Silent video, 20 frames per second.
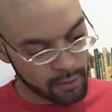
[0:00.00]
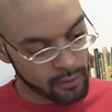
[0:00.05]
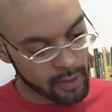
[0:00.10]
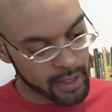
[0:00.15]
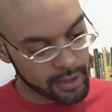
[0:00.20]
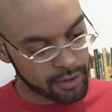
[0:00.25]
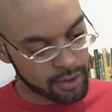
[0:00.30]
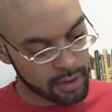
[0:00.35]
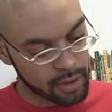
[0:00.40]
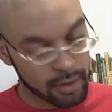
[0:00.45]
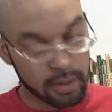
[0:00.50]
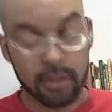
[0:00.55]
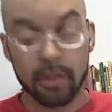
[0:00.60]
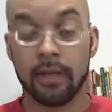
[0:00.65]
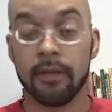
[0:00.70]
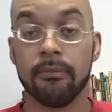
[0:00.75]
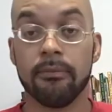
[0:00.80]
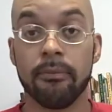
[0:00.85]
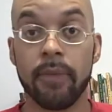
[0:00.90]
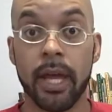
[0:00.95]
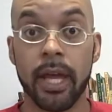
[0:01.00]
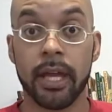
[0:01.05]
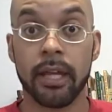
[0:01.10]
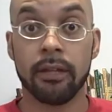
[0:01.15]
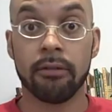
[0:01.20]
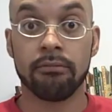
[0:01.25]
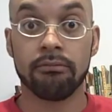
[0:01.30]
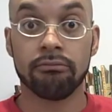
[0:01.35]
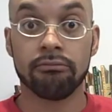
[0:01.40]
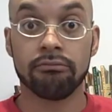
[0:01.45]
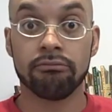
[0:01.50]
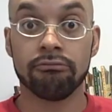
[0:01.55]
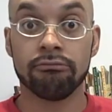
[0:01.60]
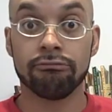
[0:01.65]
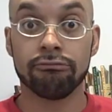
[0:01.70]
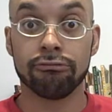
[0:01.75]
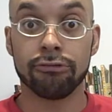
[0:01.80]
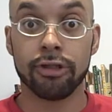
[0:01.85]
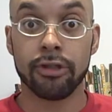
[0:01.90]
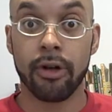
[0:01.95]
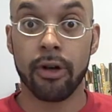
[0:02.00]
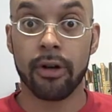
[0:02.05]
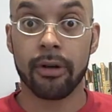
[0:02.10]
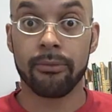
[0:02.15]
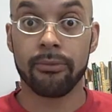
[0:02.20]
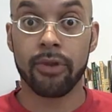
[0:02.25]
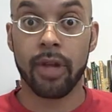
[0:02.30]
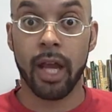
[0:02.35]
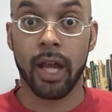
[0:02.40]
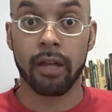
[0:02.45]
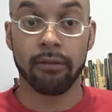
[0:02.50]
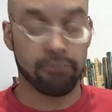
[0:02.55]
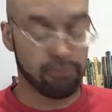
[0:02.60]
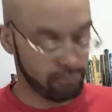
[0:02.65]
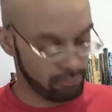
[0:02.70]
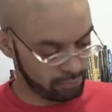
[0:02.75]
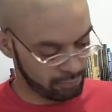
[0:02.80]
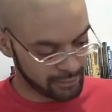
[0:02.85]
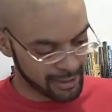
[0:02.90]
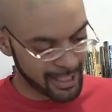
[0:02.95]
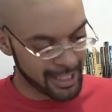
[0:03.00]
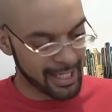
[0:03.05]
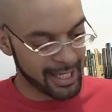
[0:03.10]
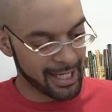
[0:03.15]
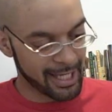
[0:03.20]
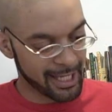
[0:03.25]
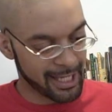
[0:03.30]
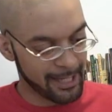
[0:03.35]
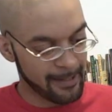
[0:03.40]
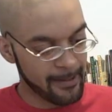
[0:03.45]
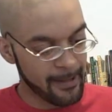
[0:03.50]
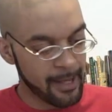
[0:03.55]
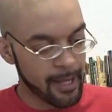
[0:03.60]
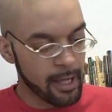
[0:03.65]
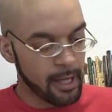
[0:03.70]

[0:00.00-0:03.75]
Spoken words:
direction in bed. You know what I'm saying?